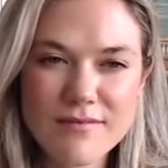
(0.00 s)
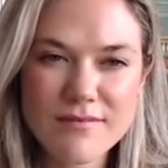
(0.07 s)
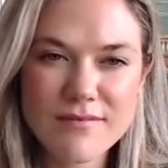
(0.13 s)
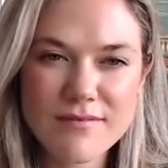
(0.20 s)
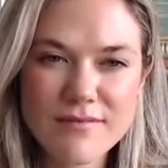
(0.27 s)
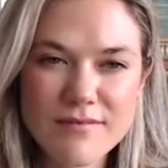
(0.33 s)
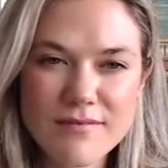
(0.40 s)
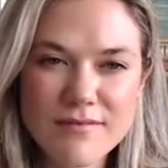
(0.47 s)

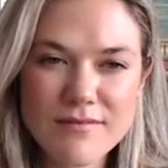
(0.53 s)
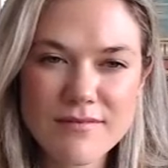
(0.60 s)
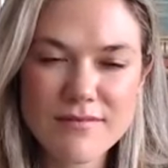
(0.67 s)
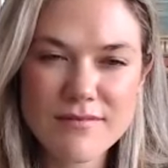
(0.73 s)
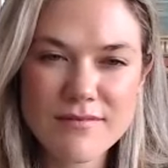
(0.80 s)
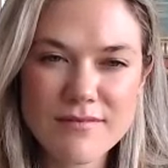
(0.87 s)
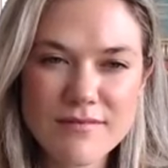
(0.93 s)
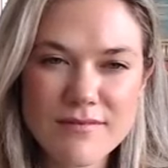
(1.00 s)

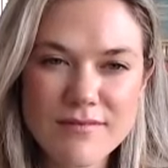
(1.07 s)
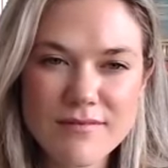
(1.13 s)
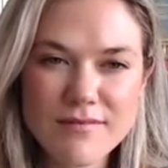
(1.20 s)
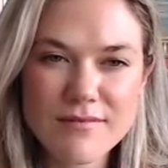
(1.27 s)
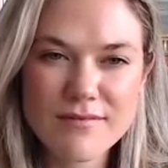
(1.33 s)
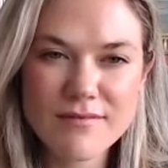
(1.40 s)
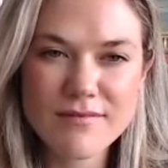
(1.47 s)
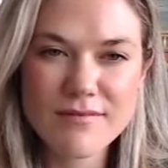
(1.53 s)

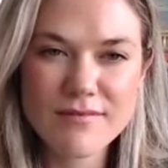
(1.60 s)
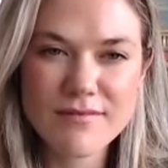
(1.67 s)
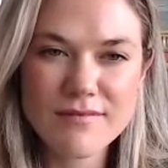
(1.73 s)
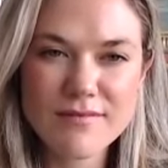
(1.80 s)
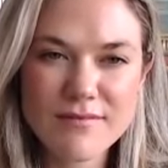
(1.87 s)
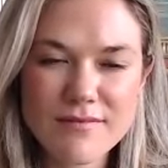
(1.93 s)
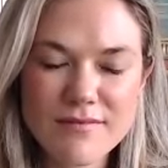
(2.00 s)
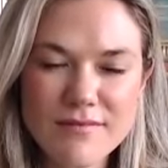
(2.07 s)

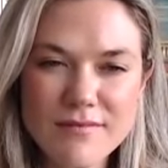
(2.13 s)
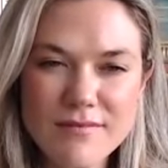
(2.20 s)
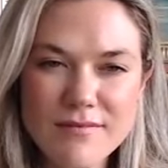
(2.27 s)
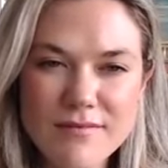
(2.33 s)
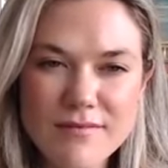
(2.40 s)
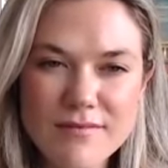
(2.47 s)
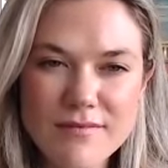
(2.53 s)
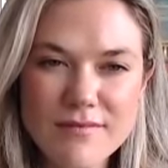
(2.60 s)

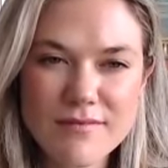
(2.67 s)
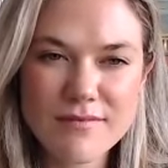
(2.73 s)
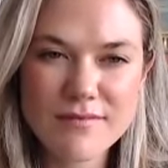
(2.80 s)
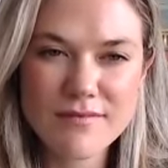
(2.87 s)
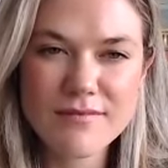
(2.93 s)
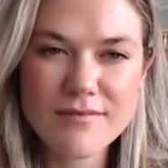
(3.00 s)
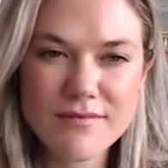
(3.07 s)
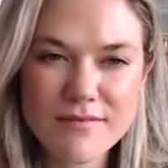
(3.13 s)

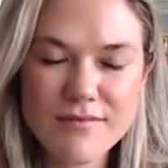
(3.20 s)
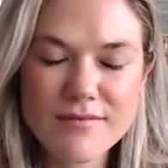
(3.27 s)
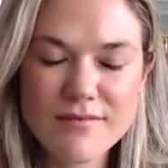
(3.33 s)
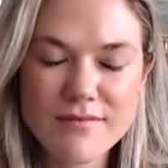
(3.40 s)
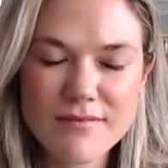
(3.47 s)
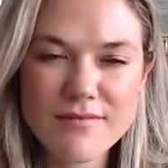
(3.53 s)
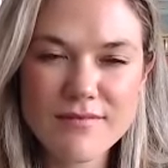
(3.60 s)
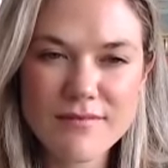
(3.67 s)

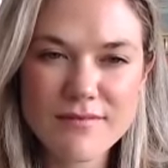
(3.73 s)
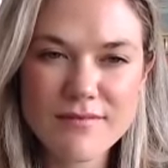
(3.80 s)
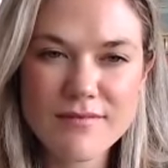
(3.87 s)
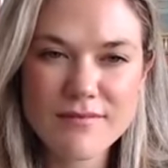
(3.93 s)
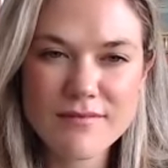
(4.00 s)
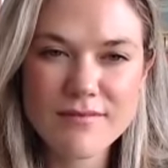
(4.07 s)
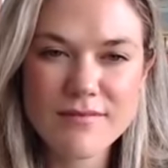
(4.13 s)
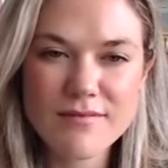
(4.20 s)

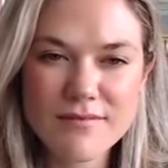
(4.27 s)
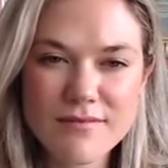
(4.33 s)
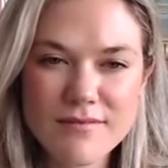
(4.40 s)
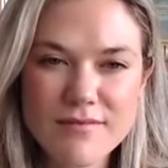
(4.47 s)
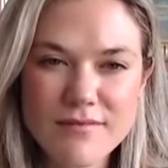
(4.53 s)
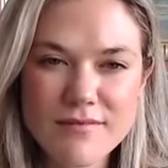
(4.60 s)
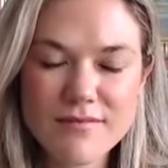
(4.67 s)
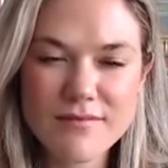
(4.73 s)

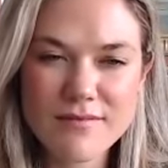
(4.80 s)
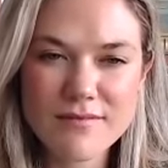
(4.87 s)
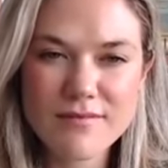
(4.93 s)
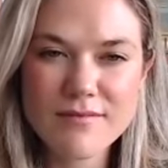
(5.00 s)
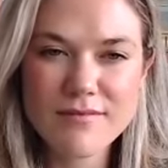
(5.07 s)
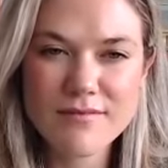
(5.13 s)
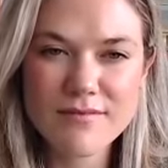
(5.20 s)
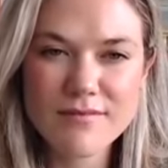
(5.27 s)

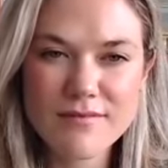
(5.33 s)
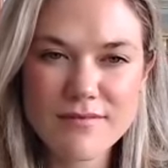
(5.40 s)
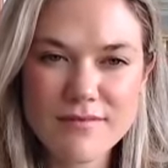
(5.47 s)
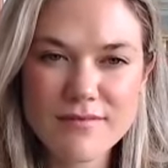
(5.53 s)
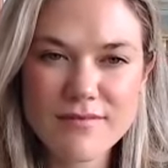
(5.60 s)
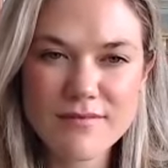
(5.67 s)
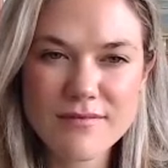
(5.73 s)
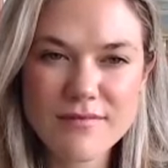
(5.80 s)

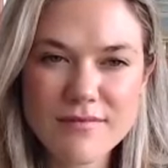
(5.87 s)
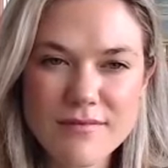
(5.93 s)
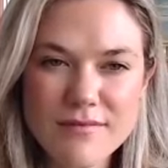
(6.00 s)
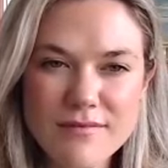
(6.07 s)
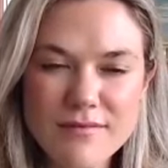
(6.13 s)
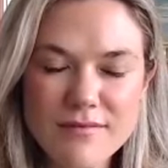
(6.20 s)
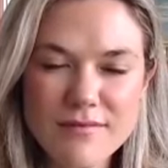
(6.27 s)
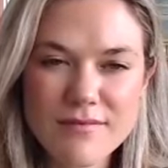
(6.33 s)

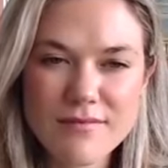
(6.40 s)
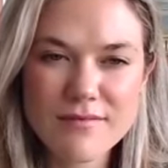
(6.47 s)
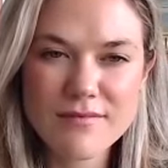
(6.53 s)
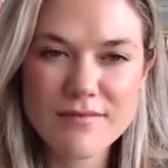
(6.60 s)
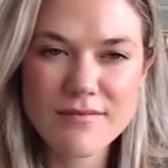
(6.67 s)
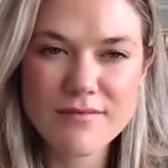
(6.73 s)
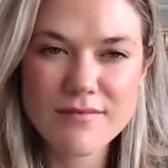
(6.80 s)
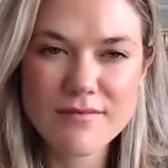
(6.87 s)

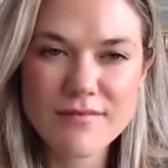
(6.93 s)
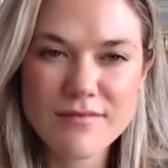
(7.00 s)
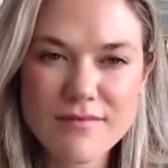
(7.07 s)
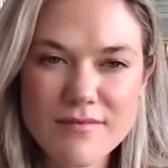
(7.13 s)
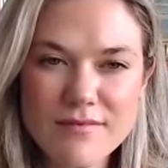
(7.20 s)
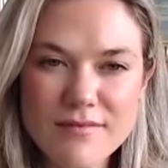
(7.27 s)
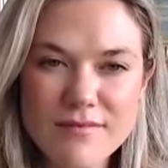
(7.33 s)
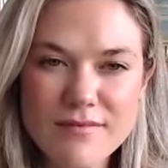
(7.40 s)

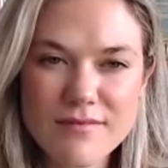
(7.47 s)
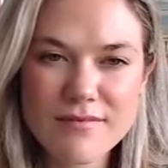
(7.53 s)
[no speech]